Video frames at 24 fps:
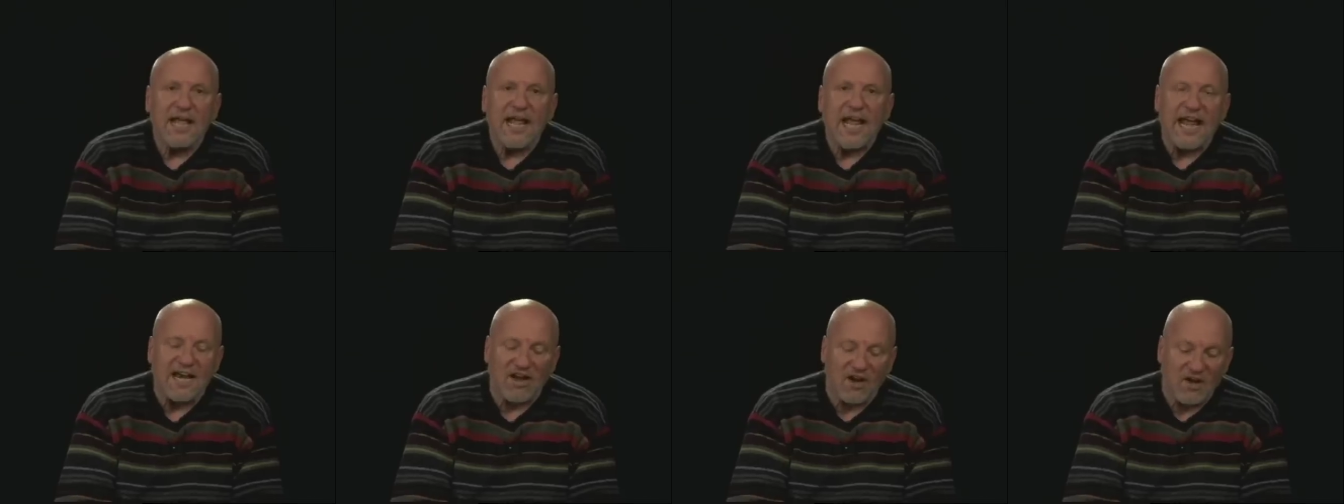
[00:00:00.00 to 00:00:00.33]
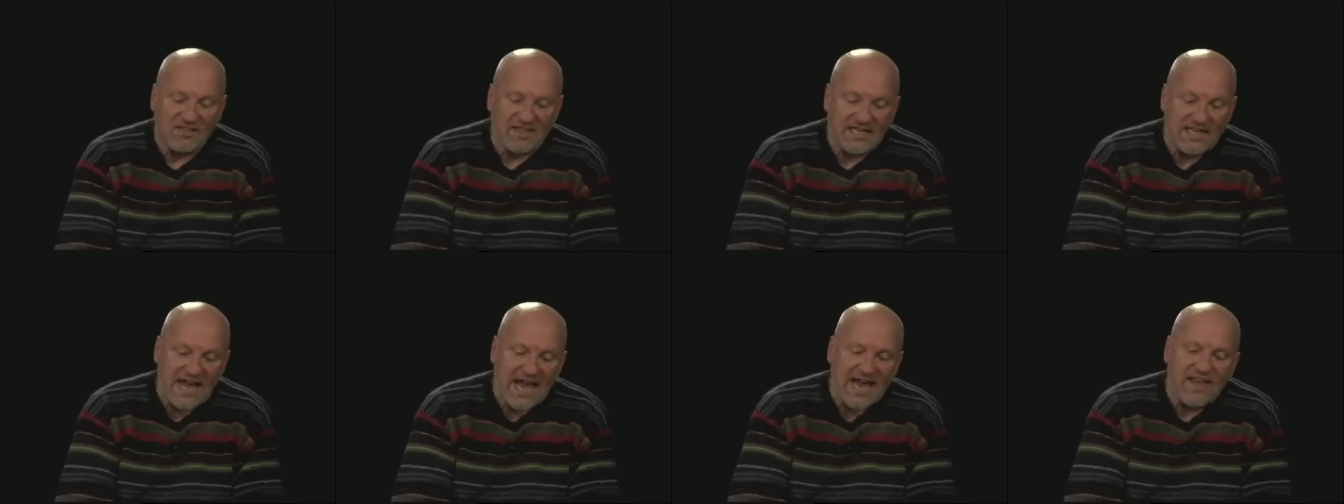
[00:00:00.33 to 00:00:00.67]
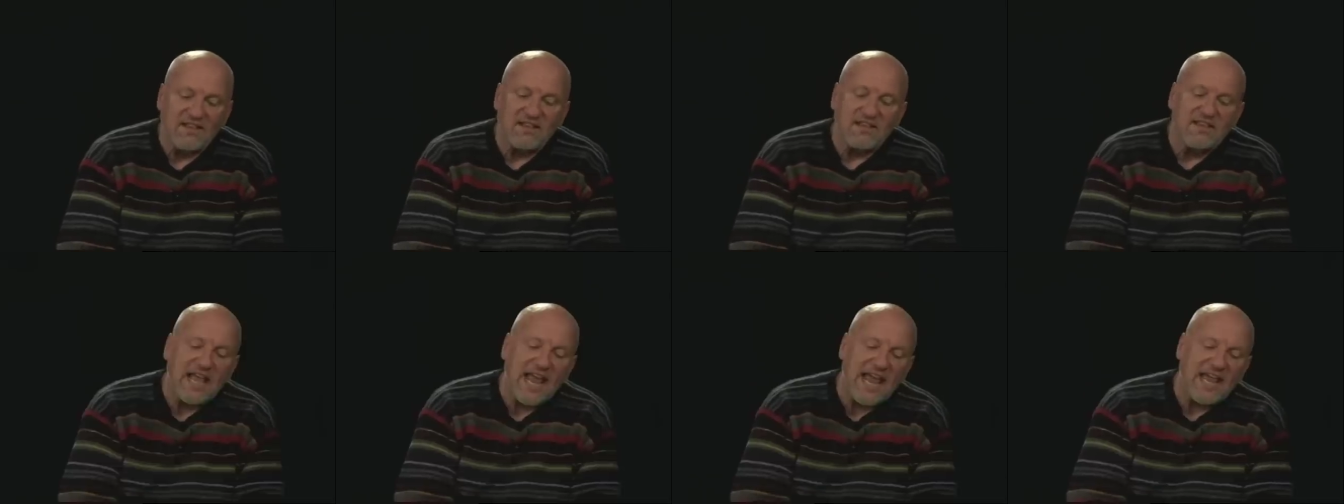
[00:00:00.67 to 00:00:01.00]
And on the
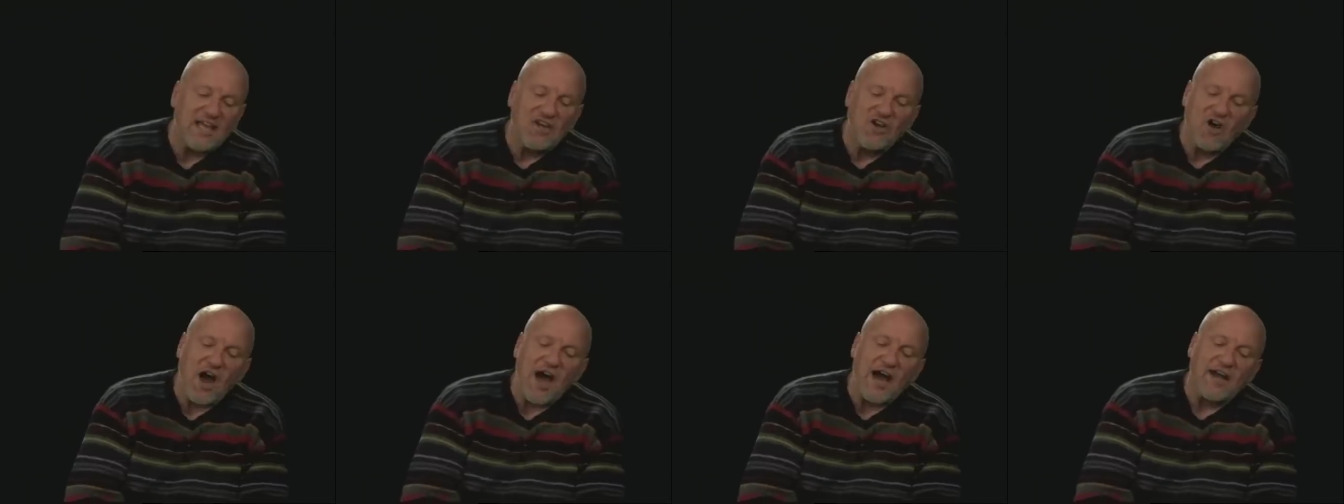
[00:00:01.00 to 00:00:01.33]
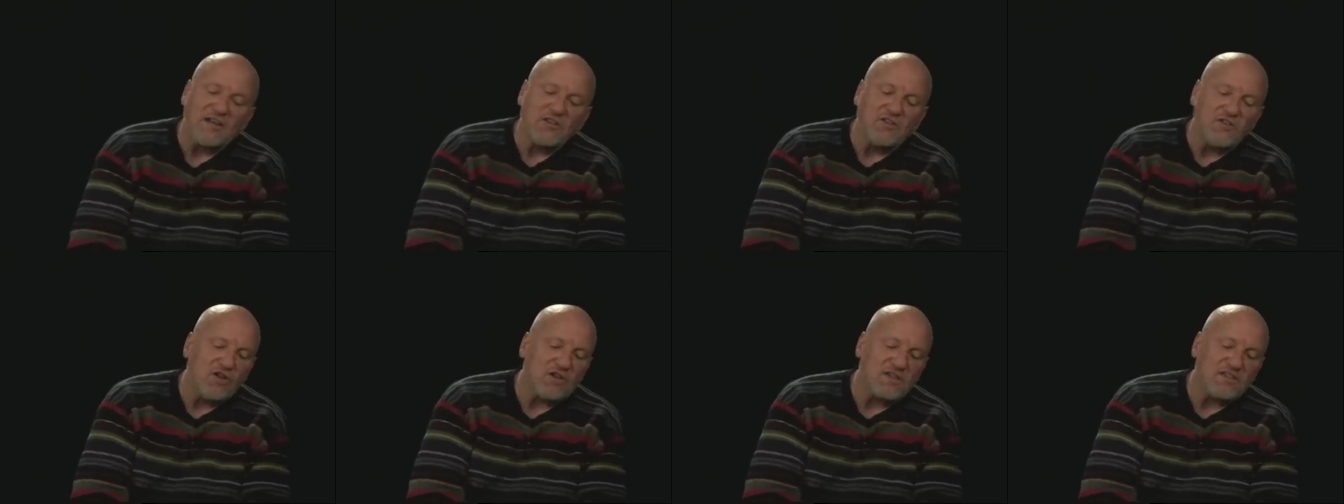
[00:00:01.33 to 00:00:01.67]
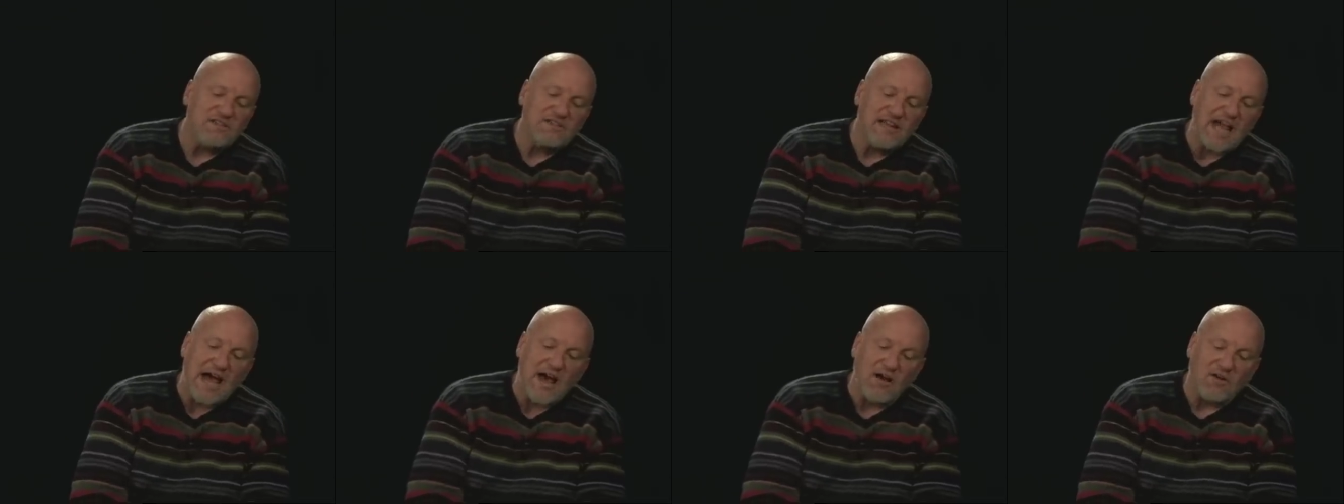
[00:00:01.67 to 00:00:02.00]
eighth day, God
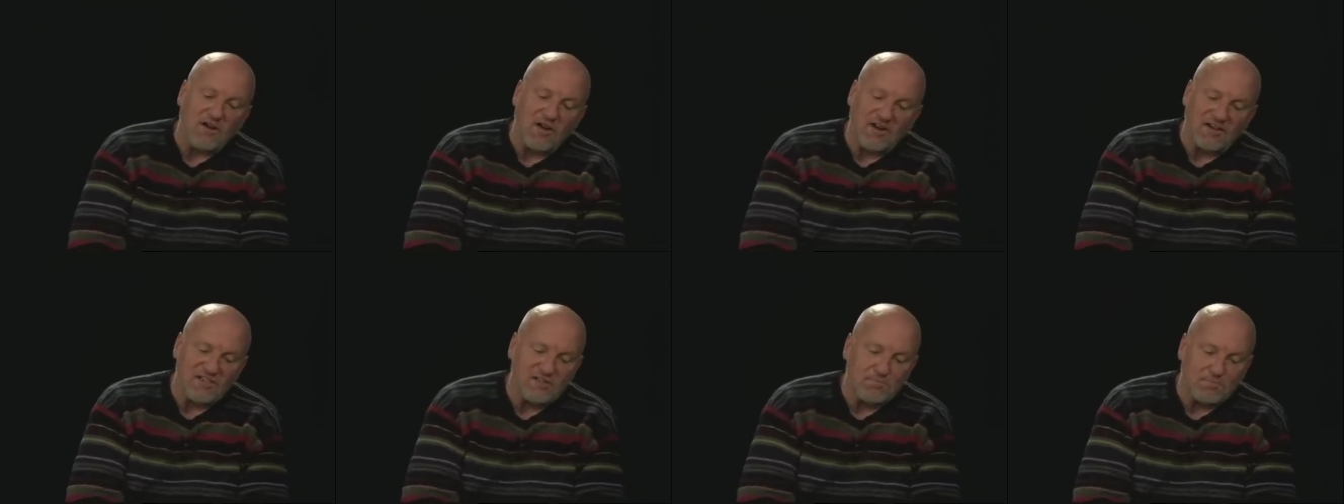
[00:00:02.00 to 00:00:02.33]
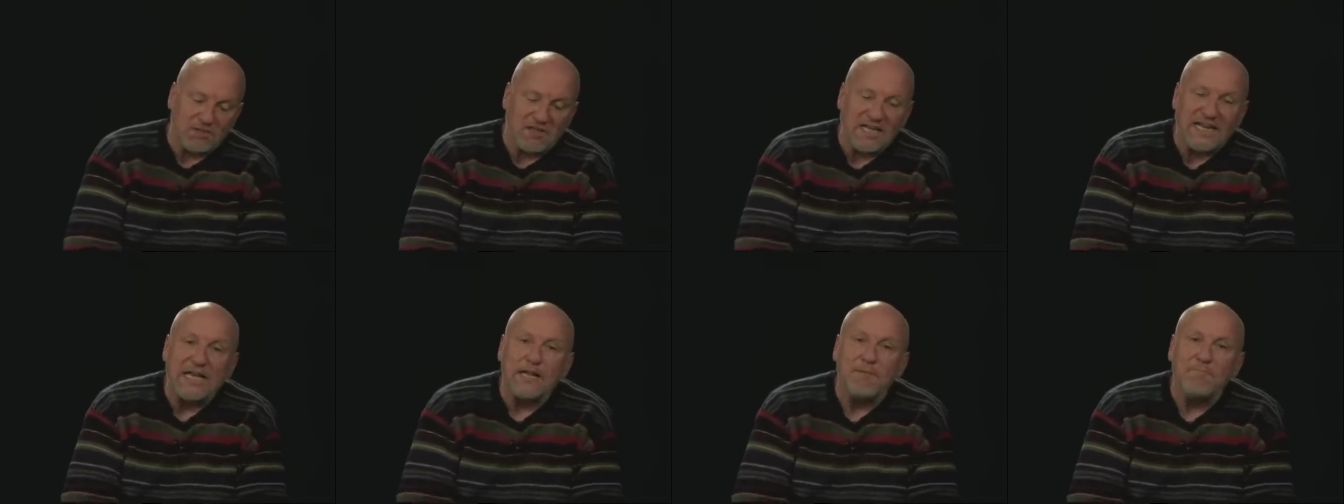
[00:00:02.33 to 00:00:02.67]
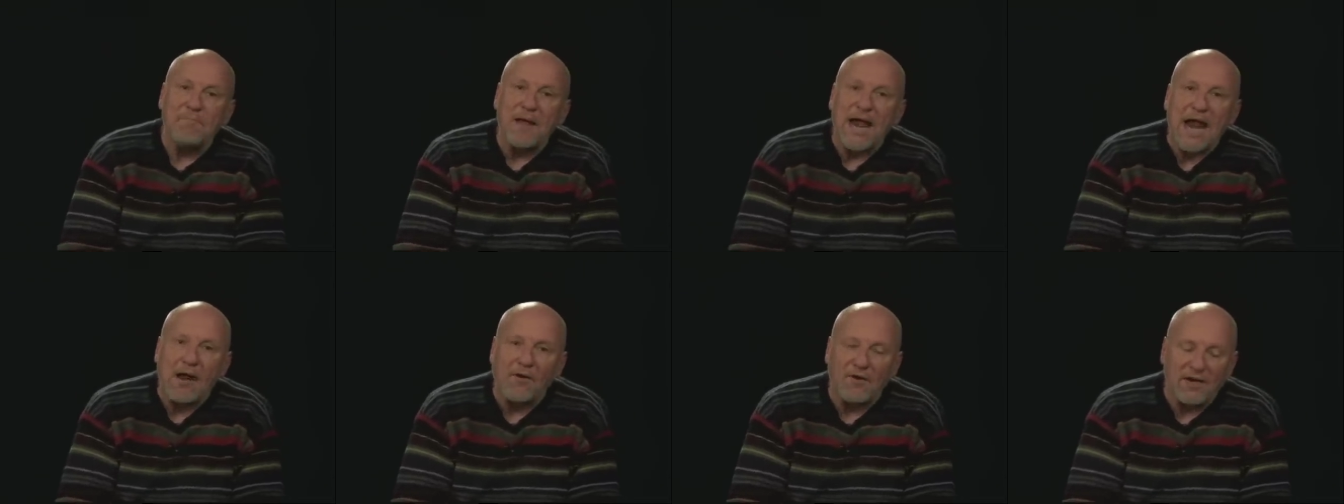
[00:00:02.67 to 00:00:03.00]
looked down on his planned
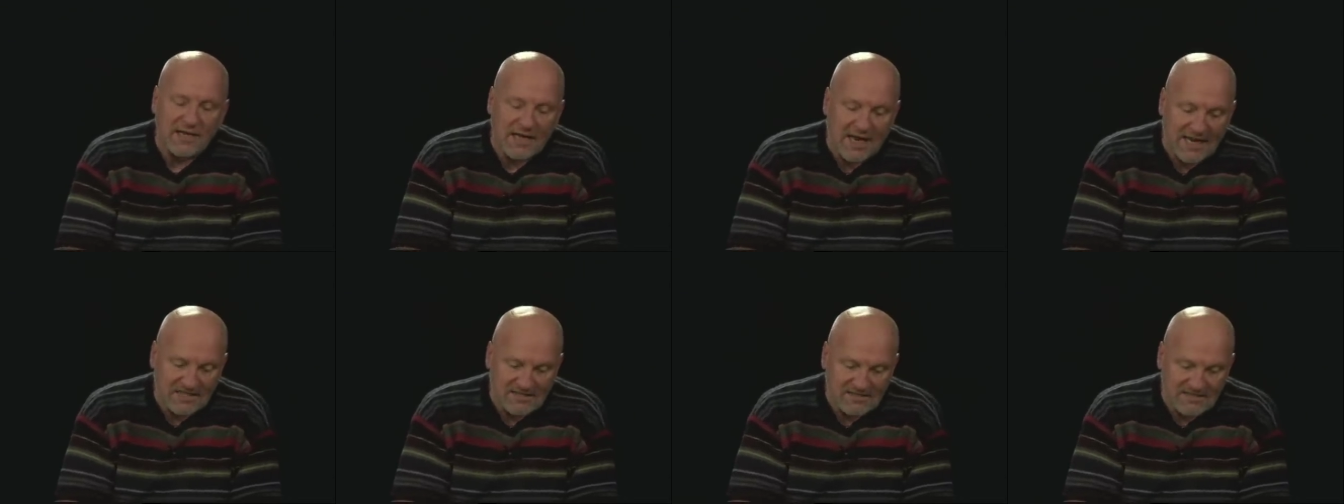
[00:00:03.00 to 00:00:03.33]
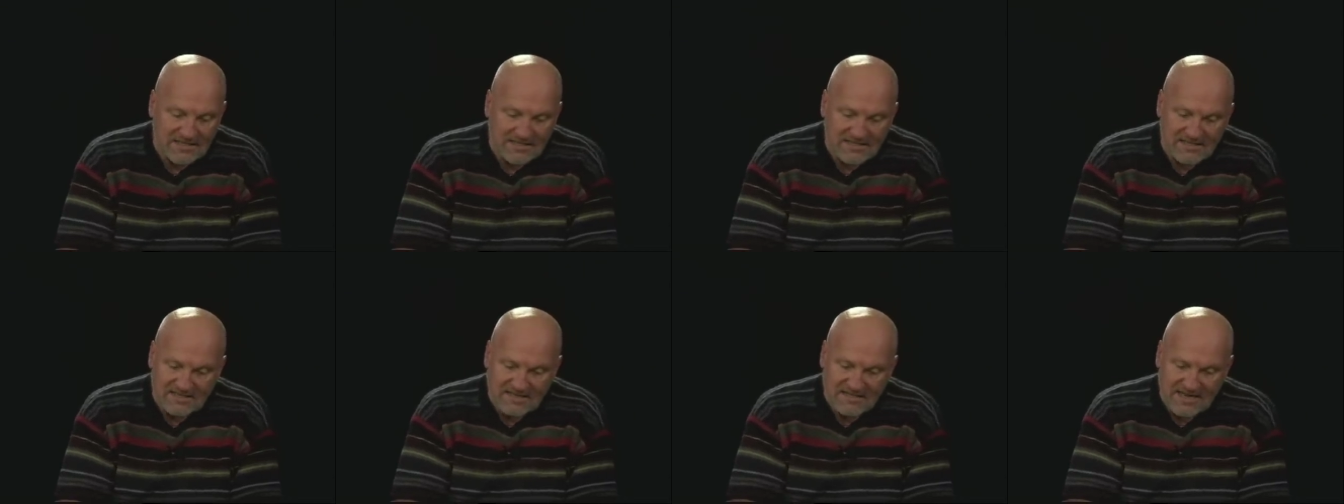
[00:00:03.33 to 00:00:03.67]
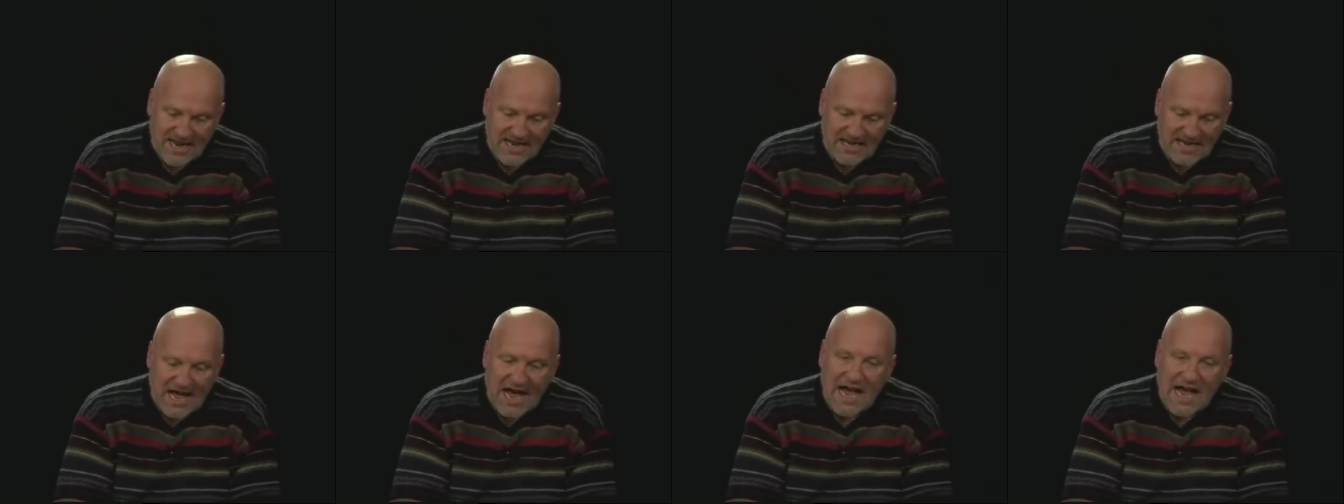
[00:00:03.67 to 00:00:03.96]
paradise and said,